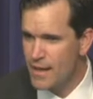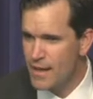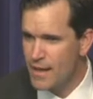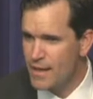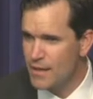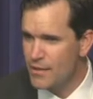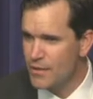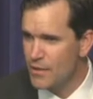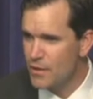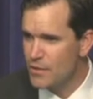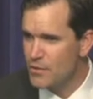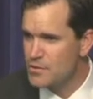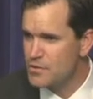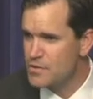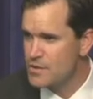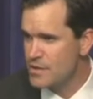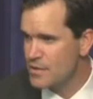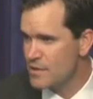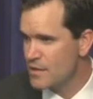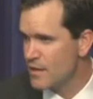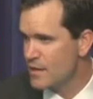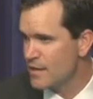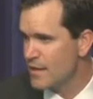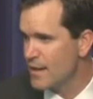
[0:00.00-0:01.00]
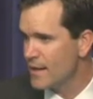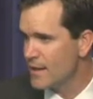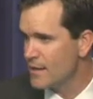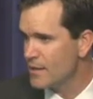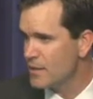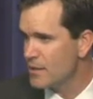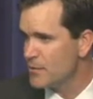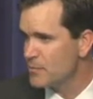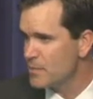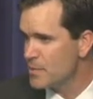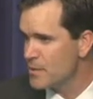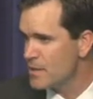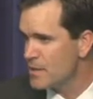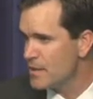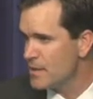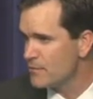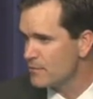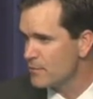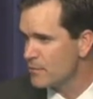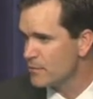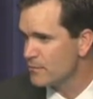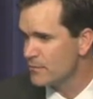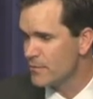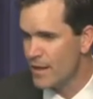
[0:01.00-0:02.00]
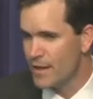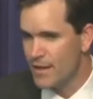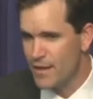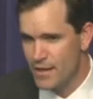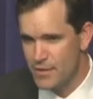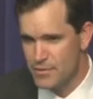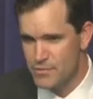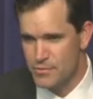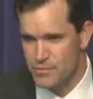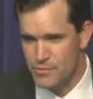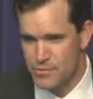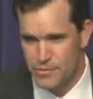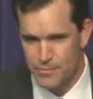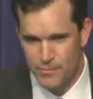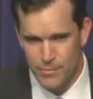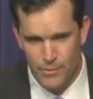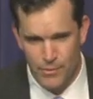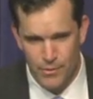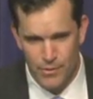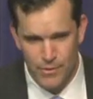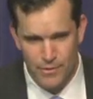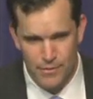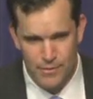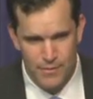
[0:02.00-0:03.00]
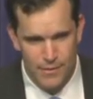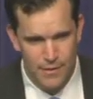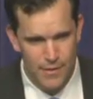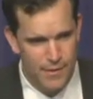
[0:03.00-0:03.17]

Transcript: and Ernst & Young LLP for financial support.